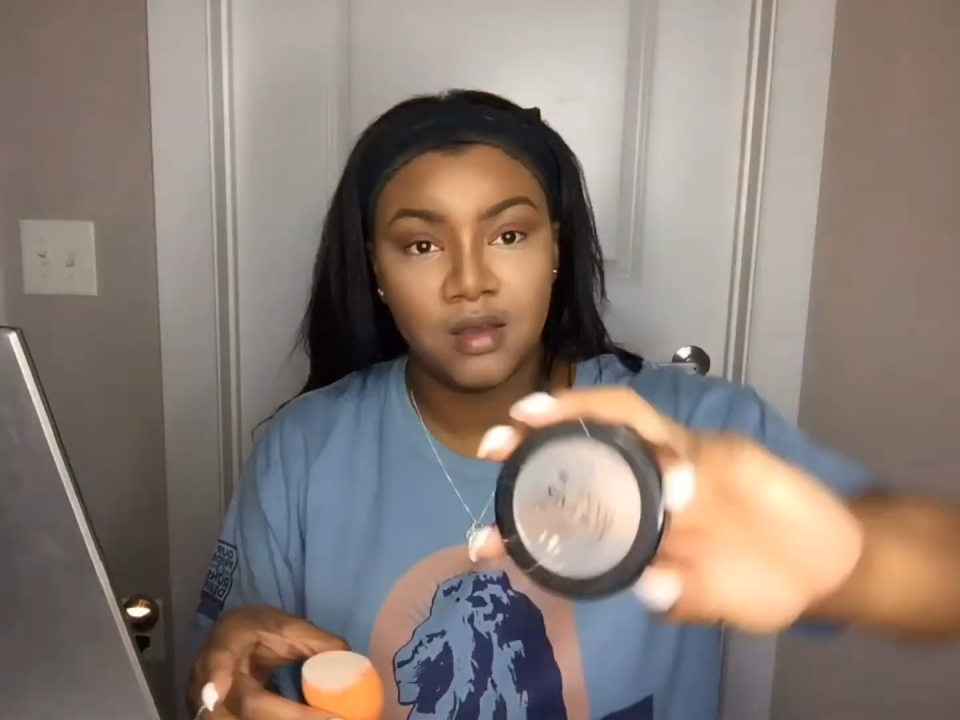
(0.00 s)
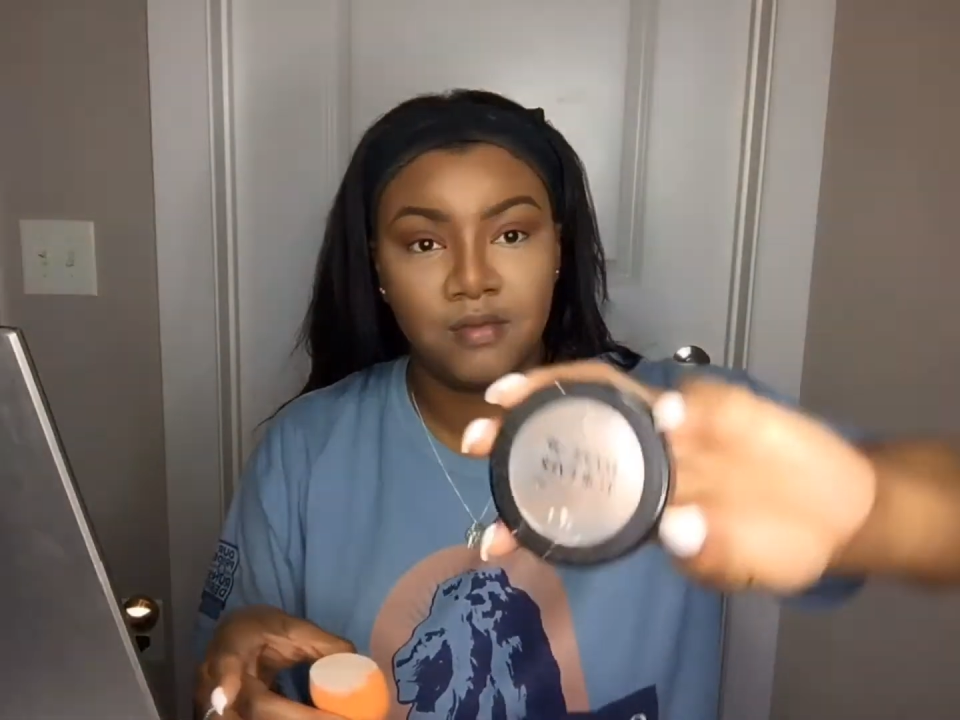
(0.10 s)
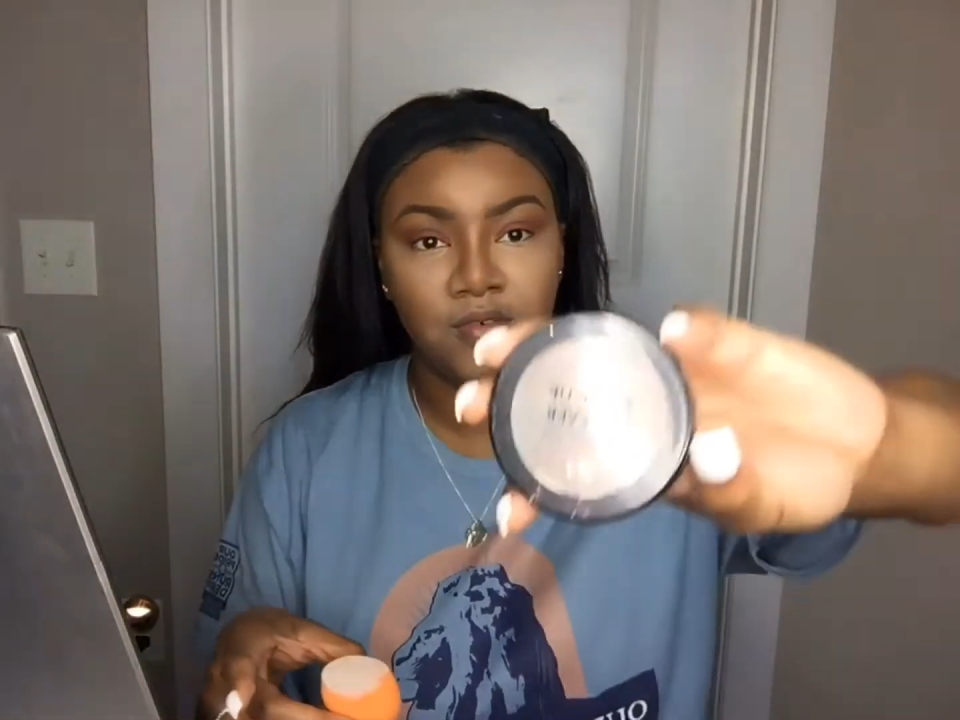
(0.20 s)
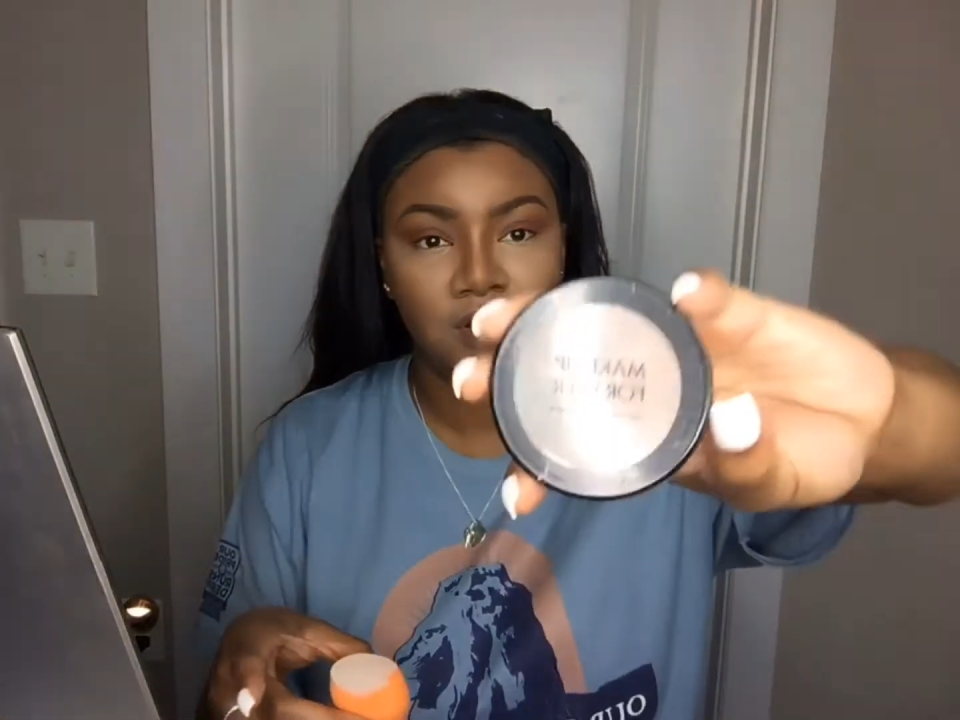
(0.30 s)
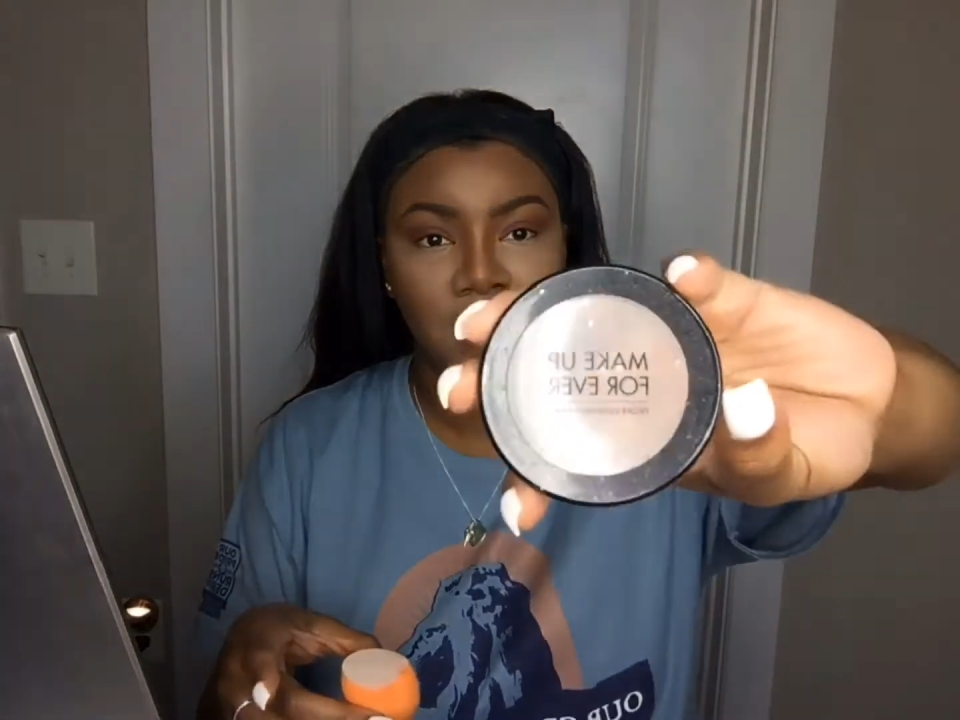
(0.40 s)

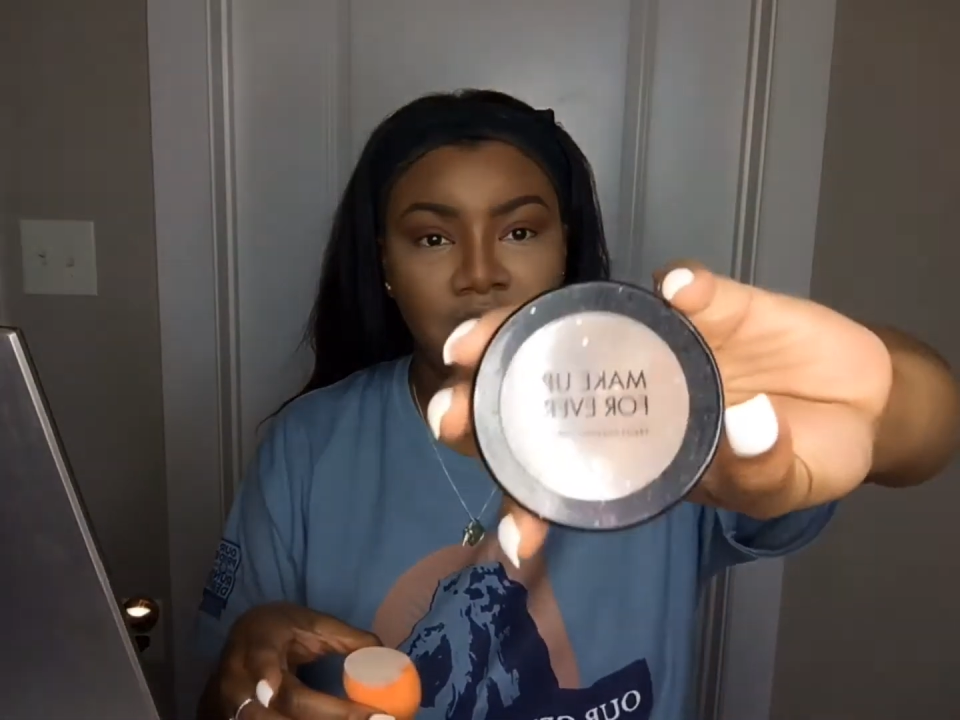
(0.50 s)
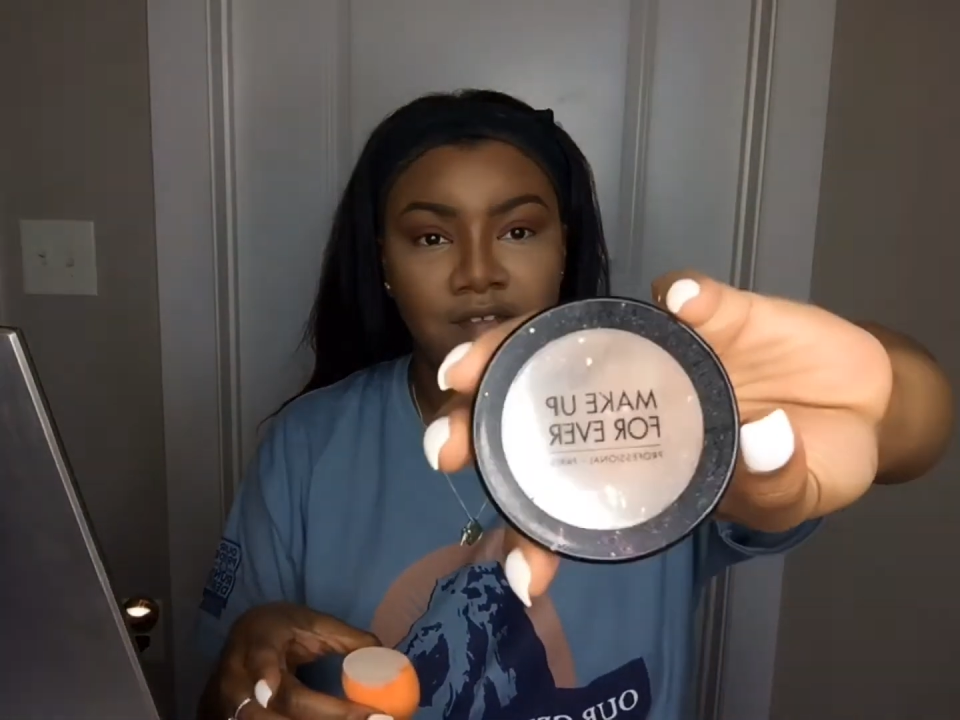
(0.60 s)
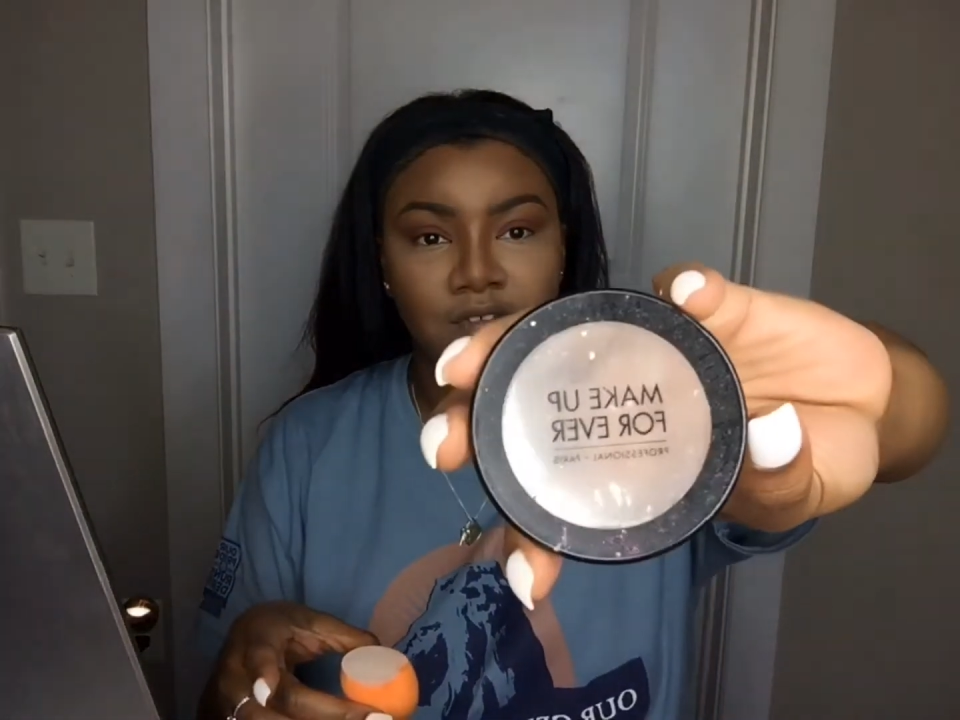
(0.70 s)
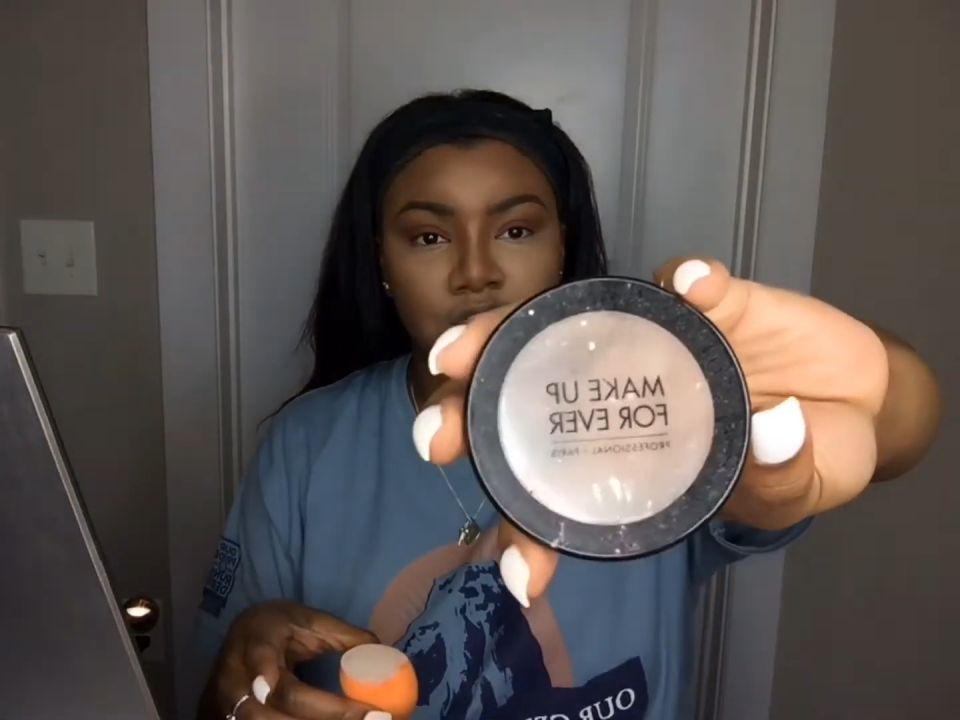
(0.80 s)
Forever